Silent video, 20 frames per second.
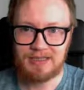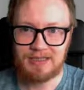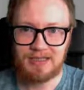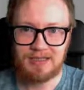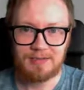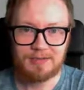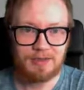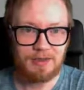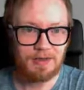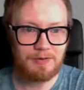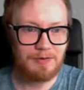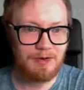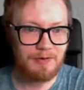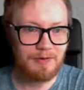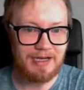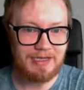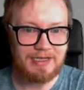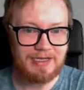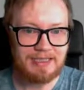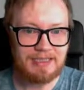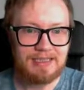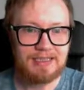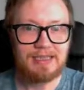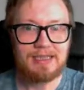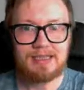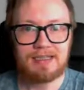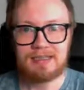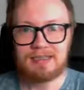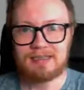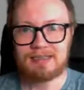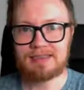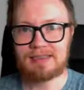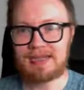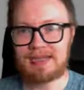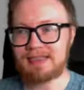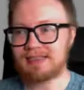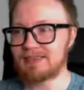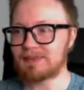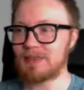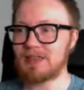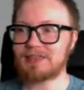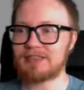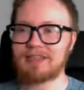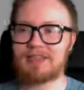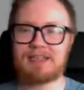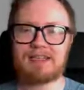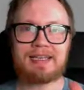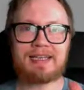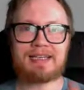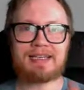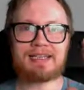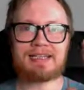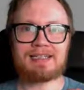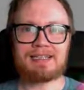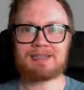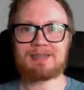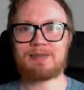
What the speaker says: So, alright, that was a little